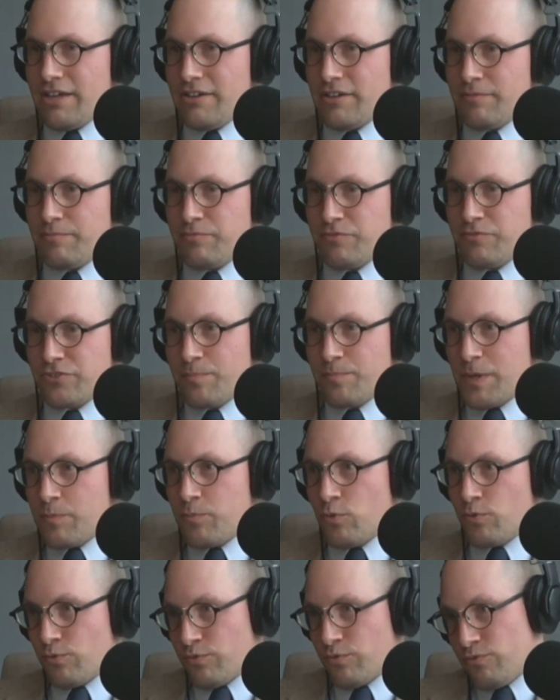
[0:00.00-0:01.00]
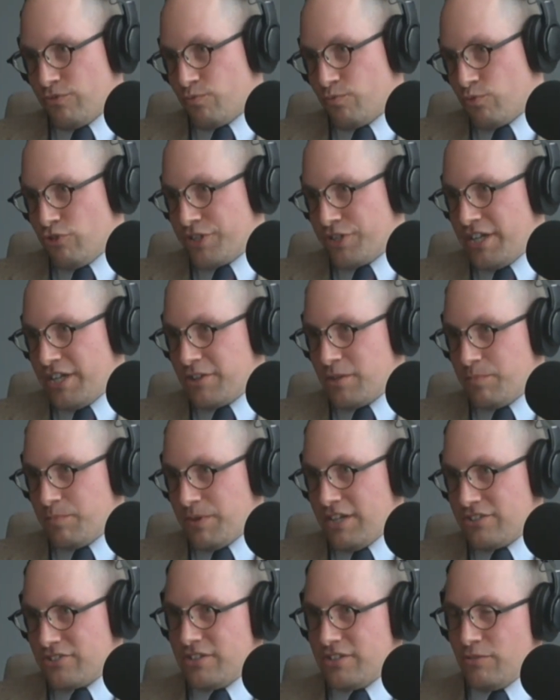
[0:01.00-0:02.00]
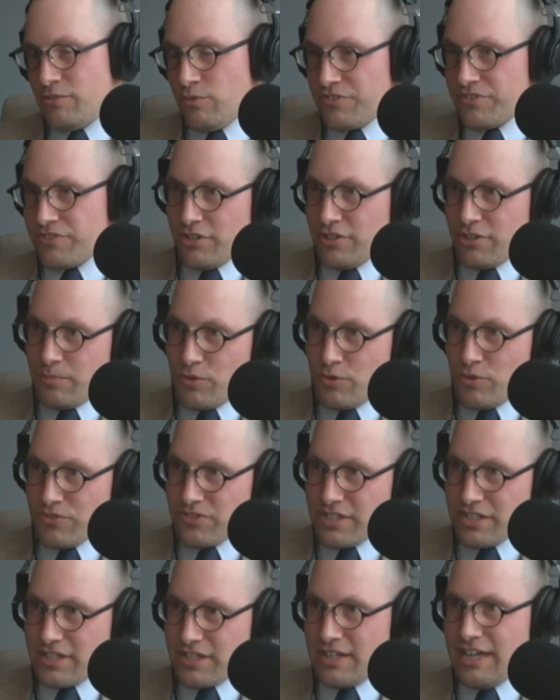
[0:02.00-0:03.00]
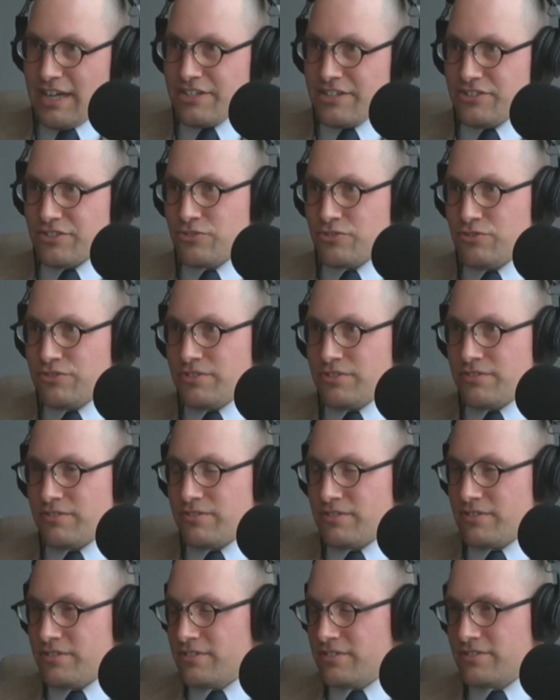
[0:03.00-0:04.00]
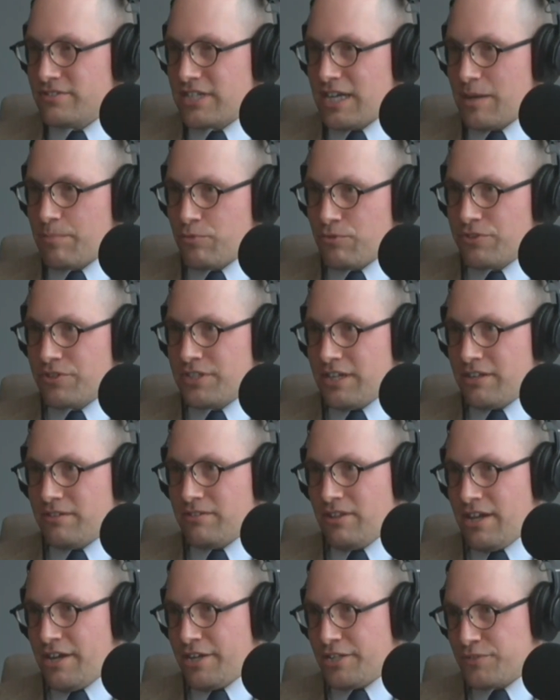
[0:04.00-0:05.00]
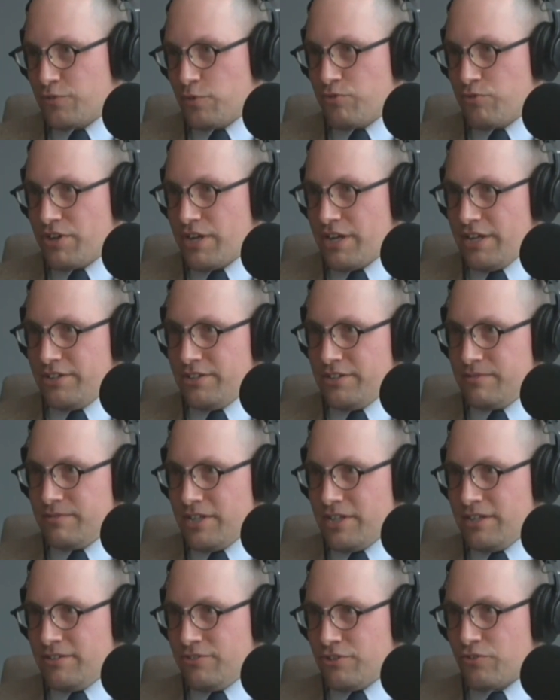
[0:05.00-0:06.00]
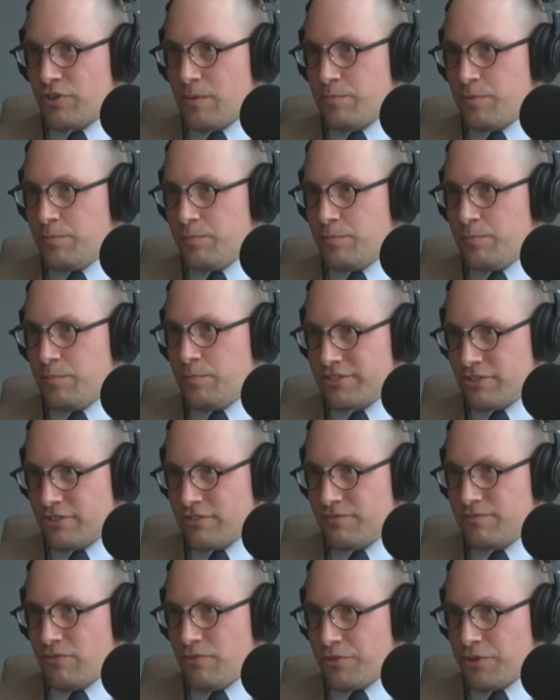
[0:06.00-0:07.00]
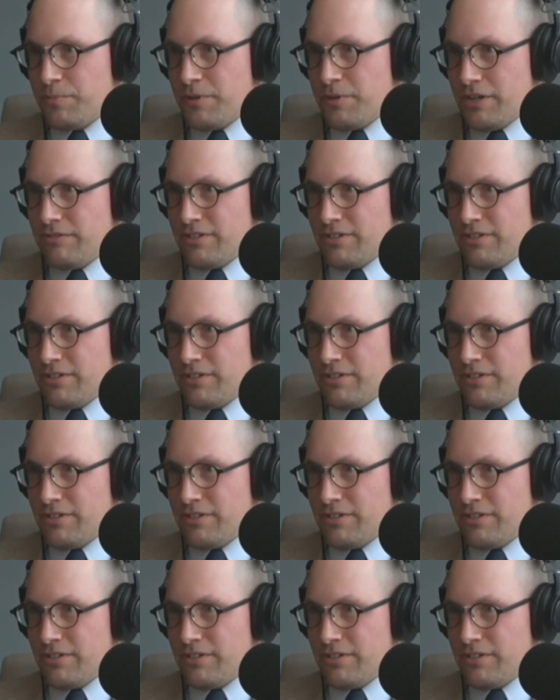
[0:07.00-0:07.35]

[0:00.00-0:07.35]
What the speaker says: some people were looking at the beach and listening to the music, and I just couldn't stop looking at lines for bread and decrepit buildings that were falling apart.